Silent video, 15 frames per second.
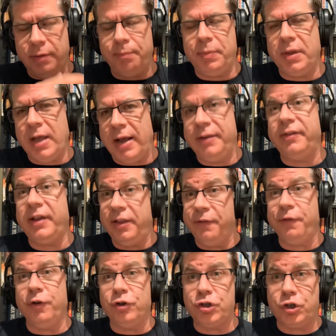I'd say the
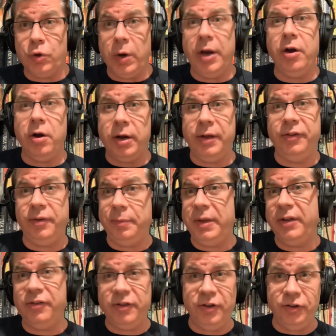first story arc in
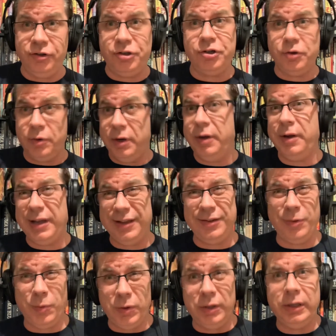Something Has Killed the Children, because
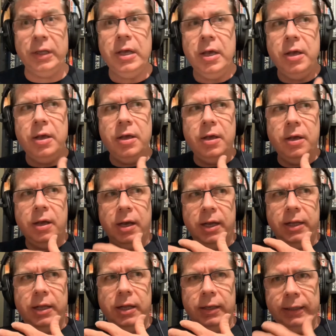it will
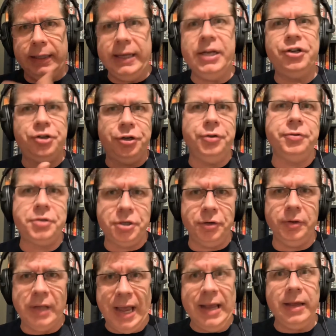lead you
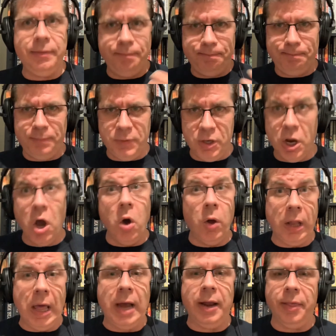to know a
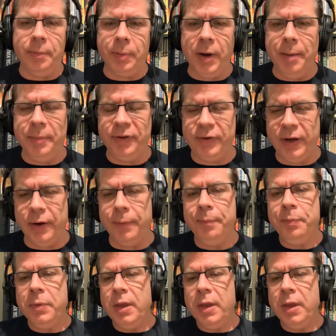lot of the premise here.